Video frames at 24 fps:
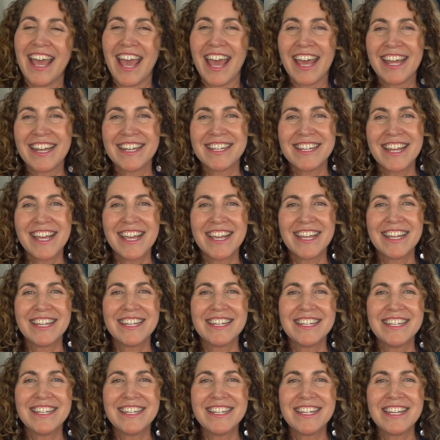And take a
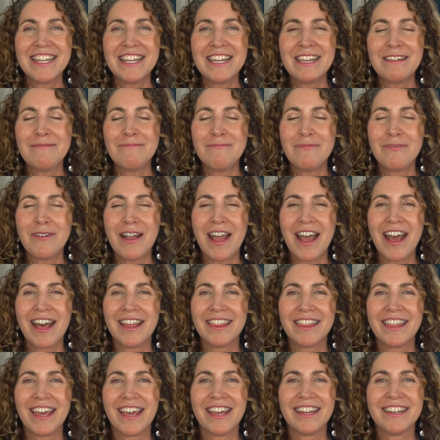deep
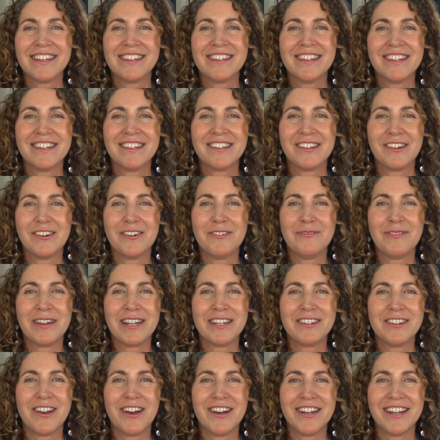breath and just, oh,
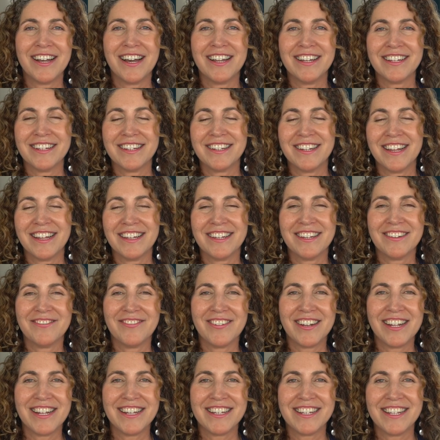my dog got excited
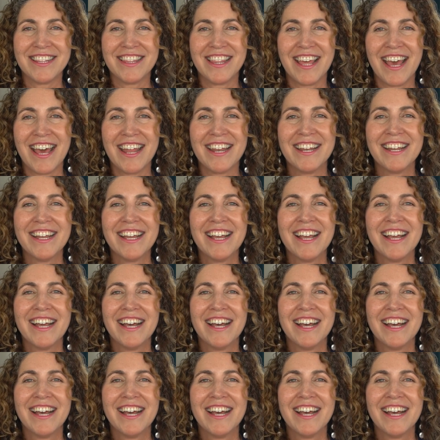when I did that.